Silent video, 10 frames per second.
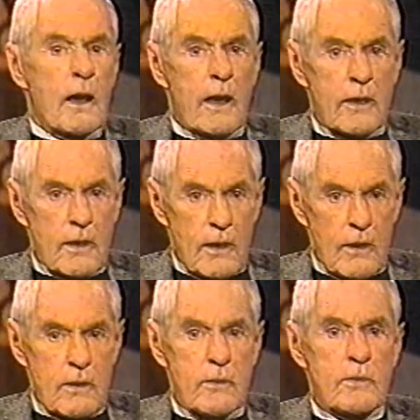I
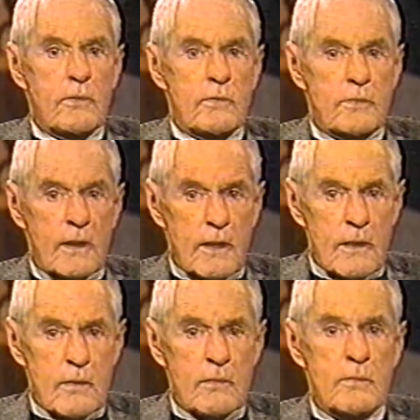use
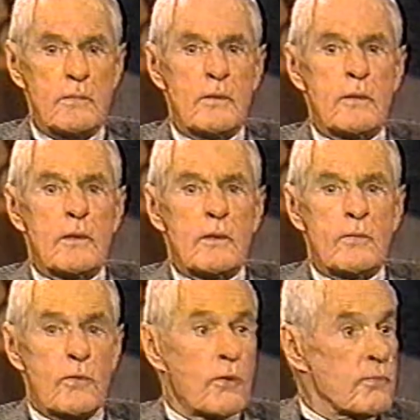any
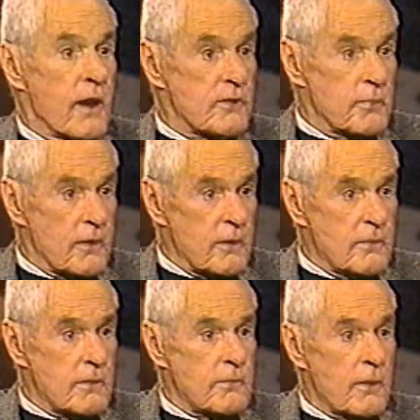
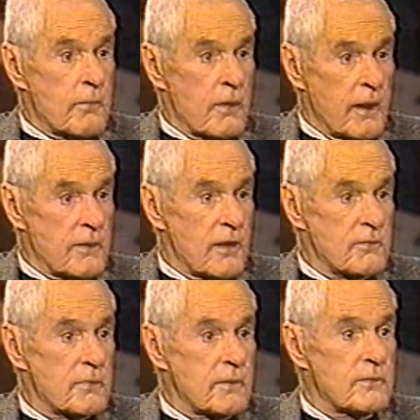neurotransmitter that my brain
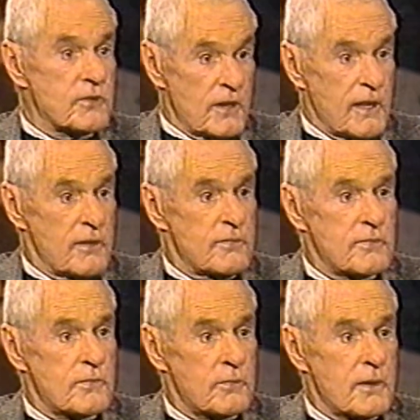tells me she
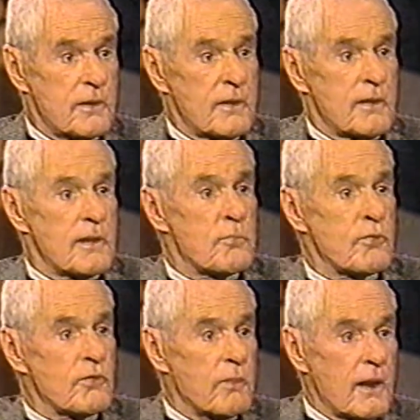needs to
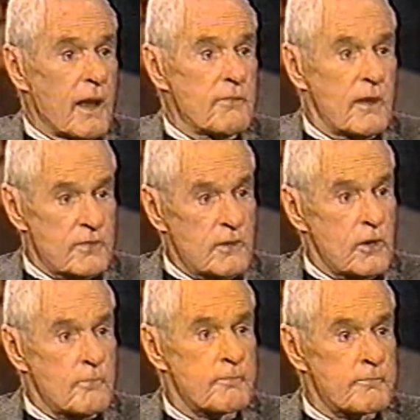improve my life. Yes, I
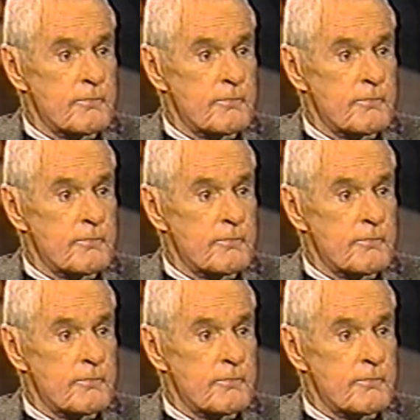do.